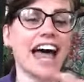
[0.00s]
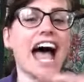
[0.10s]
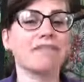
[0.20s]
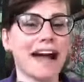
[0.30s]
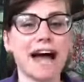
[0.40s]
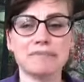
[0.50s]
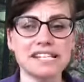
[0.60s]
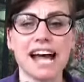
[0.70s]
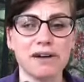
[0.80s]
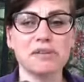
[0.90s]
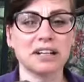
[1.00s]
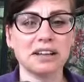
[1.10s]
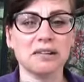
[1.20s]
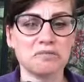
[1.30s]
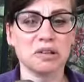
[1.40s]
our habitat
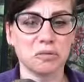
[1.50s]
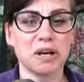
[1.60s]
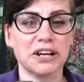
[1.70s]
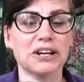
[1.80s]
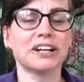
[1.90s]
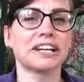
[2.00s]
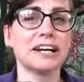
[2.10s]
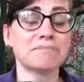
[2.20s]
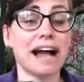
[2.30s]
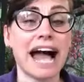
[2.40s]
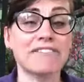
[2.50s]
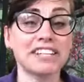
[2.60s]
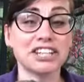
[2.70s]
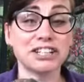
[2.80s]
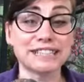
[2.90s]
will work. By
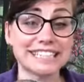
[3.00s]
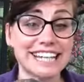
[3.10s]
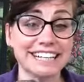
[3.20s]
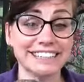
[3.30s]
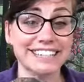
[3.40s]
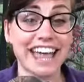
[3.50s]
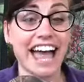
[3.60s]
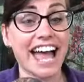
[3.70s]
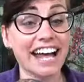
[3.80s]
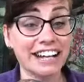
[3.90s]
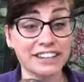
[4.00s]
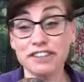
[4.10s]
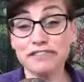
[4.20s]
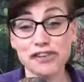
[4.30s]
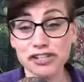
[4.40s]
having those snails there, the
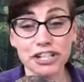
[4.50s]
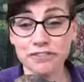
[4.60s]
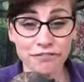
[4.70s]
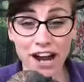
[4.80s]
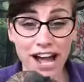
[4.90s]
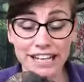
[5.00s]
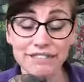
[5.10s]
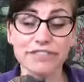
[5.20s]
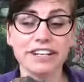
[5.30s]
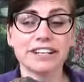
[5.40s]
thrush can thrive.